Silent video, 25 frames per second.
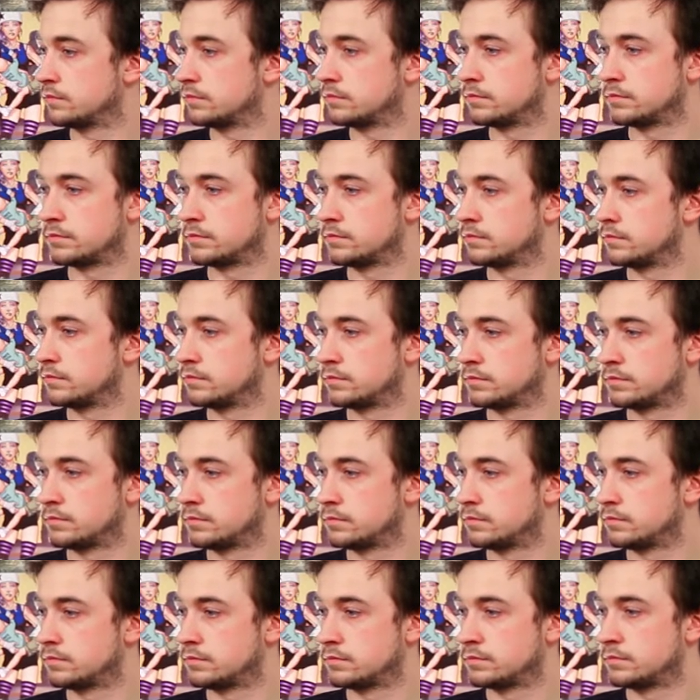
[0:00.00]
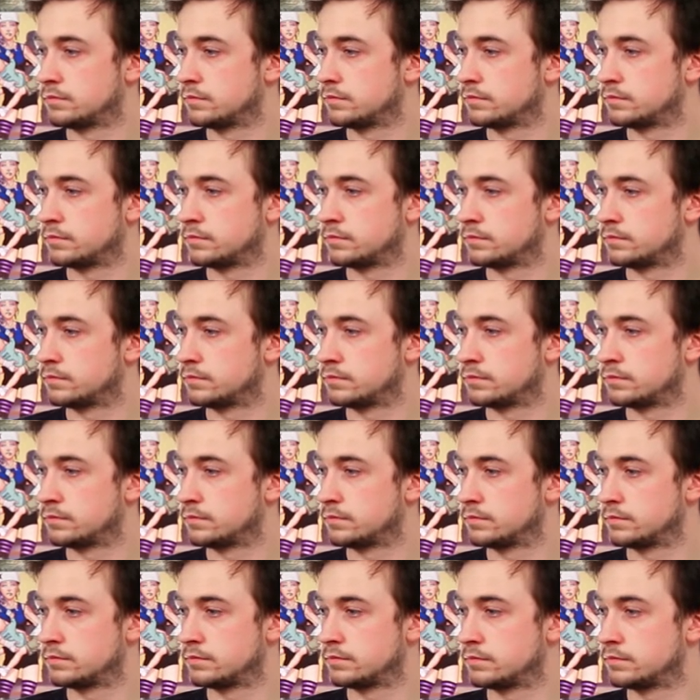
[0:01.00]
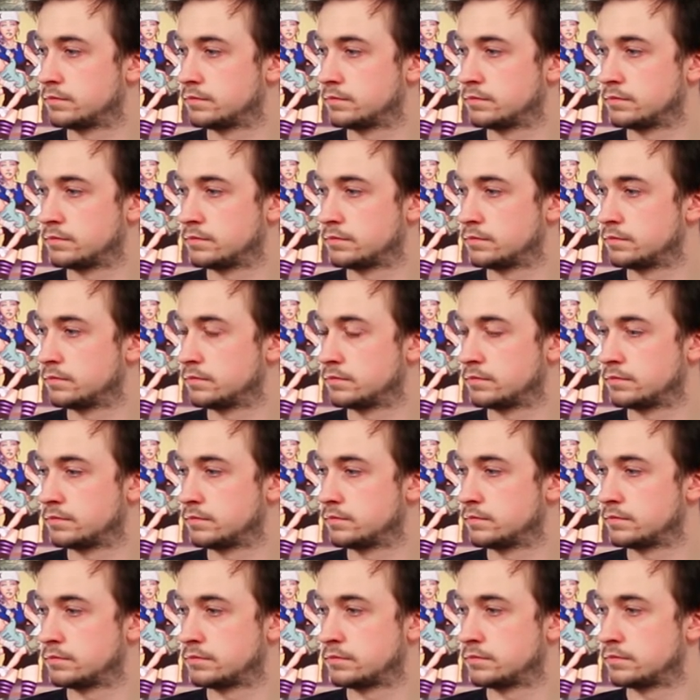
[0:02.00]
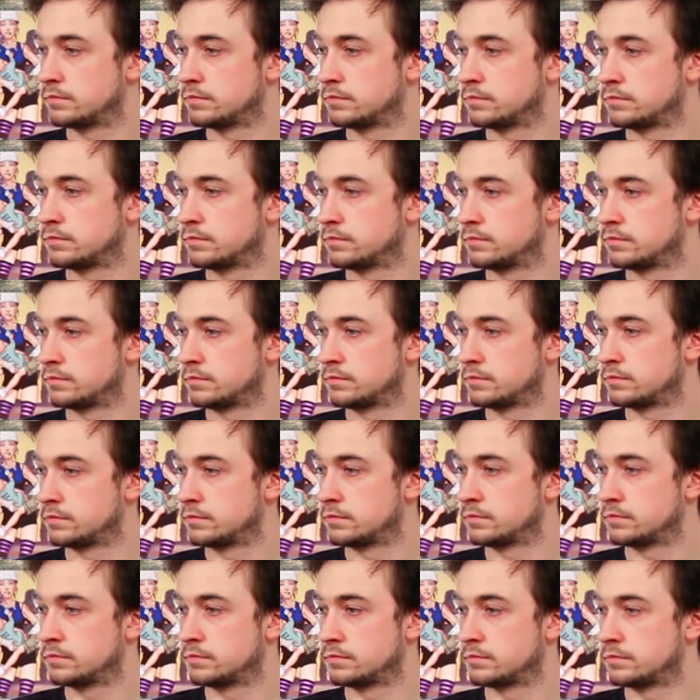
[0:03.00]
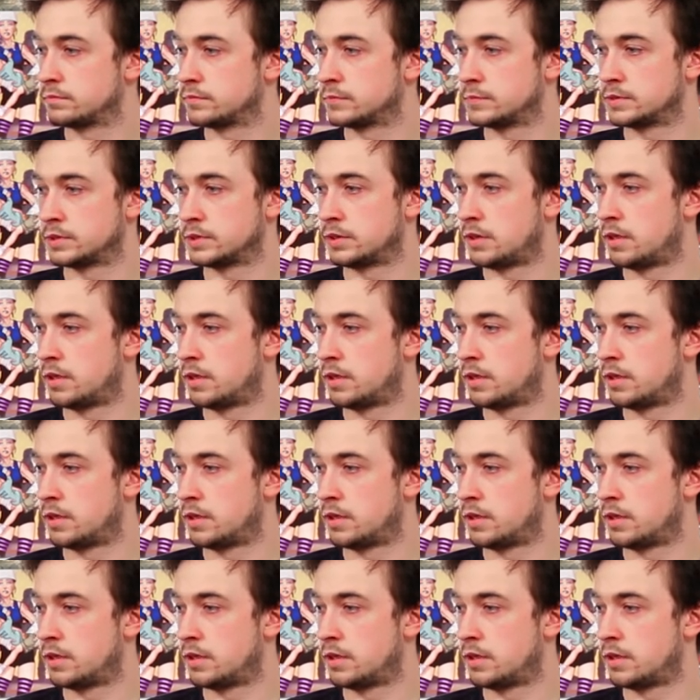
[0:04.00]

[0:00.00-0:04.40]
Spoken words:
This person isn't speaking.